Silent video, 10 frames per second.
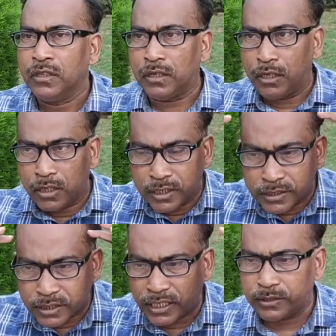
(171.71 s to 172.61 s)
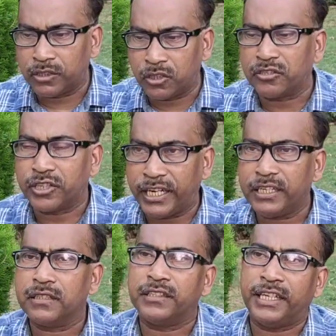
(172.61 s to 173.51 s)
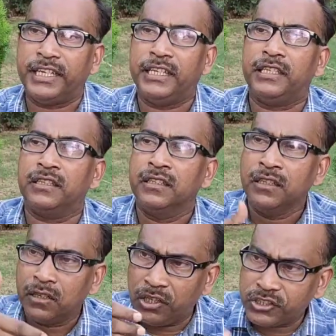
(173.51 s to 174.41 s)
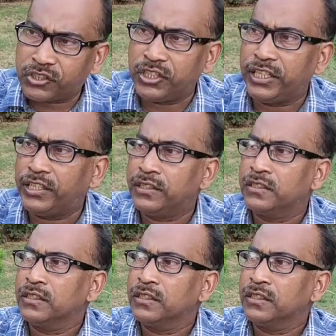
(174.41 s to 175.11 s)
learned rather, not read, reading, listening,